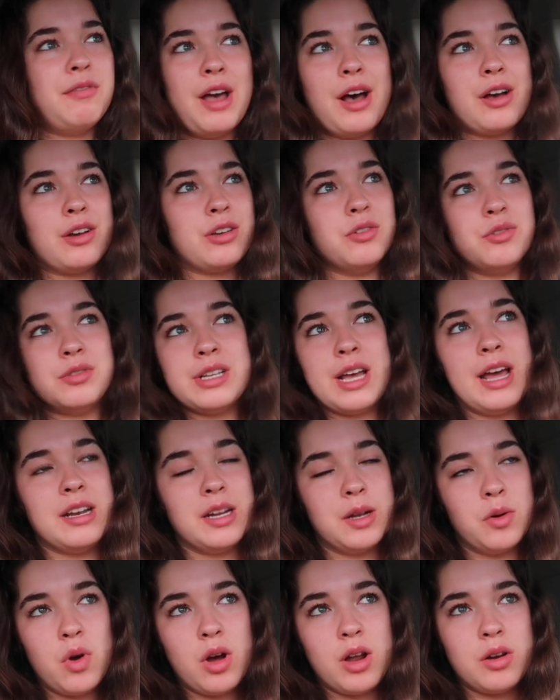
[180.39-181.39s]
value to
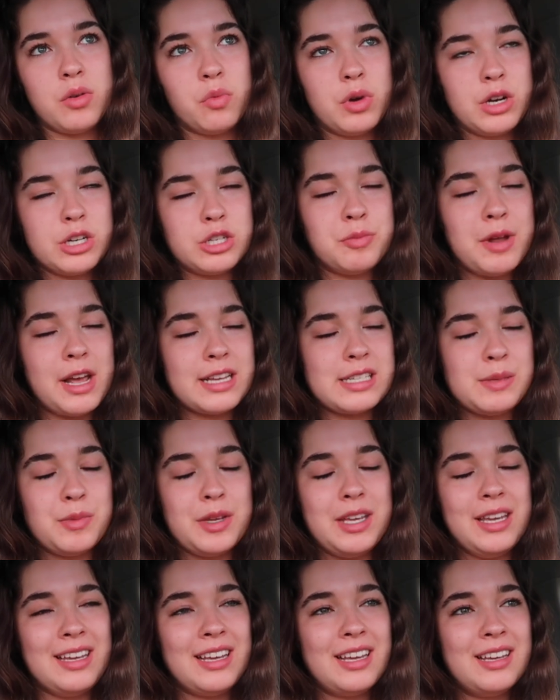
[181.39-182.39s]
anyone, which makes
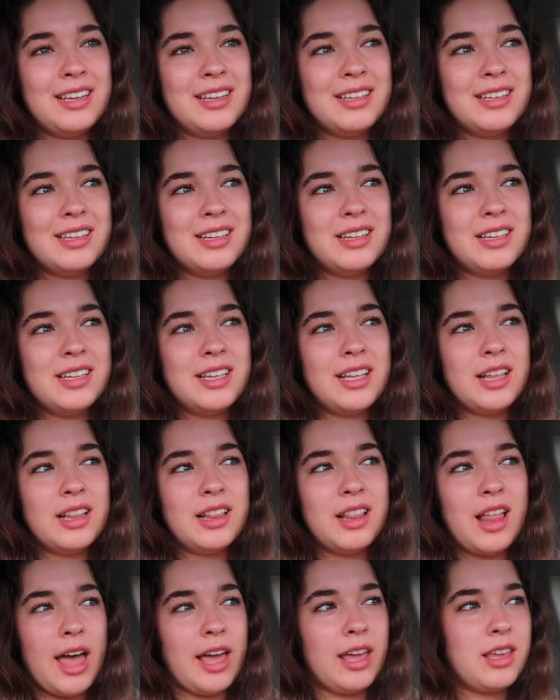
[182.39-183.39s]
me,
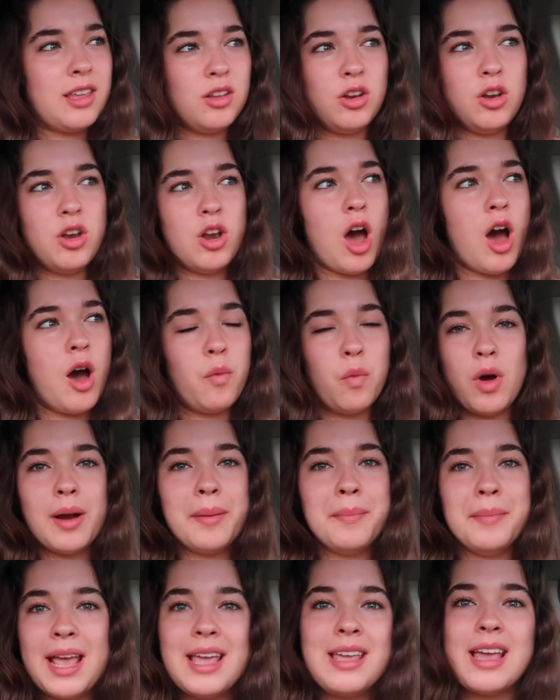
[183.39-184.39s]
like, not
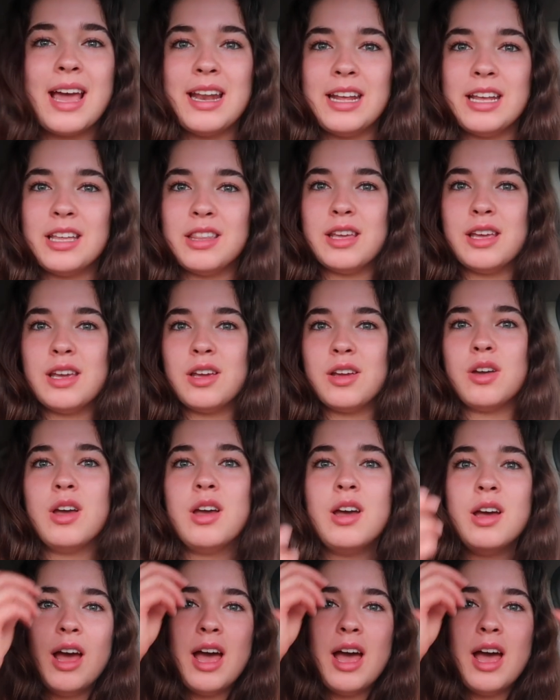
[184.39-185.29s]
want to make anything.